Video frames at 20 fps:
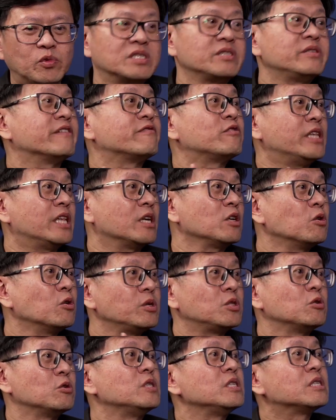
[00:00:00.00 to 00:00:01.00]
have to then go
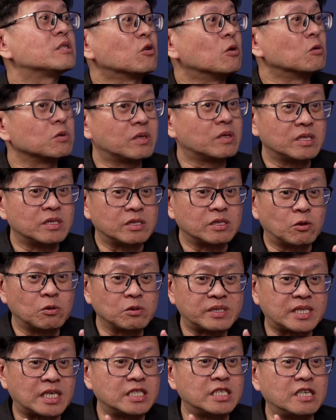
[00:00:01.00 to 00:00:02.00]
into the whole
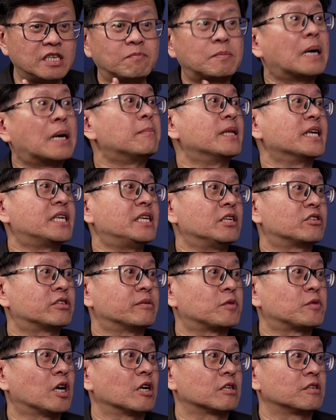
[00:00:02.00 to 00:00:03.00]
study of public key
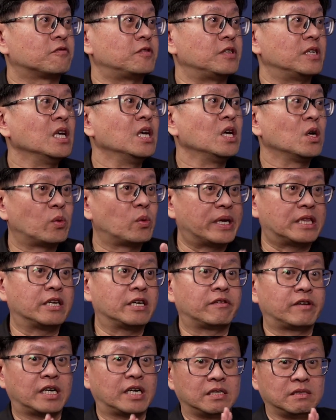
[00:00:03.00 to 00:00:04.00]
cryptography, where
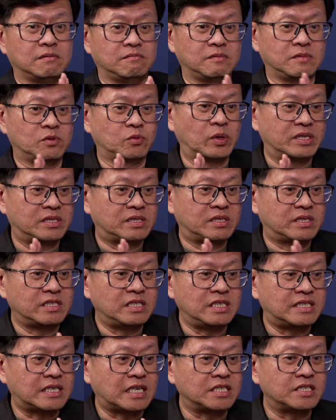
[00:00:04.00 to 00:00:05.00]
there's
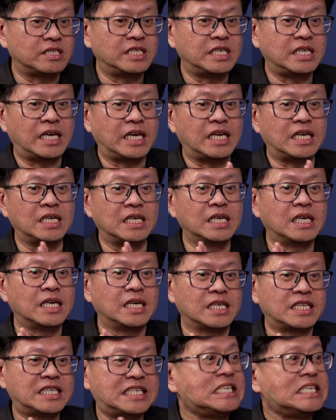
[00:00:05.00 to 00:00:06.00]
essentially a
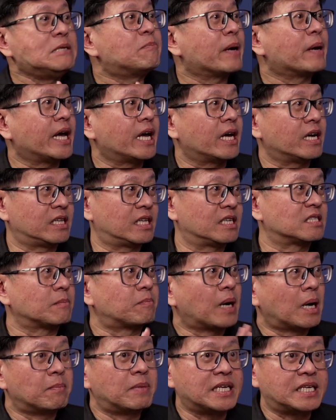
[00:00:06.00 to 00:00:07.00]
key pair. There's a
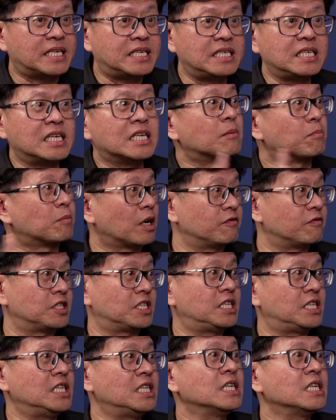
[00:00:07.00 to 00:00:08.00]
public key and a private
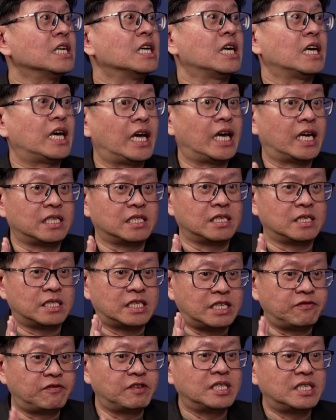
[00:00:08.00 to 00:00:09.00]
key. And
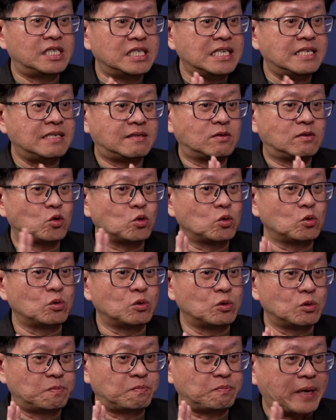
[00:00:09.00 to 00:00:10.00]
given these
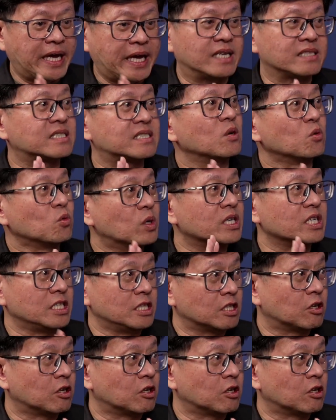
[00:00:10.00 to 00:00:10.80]
two pairs that work in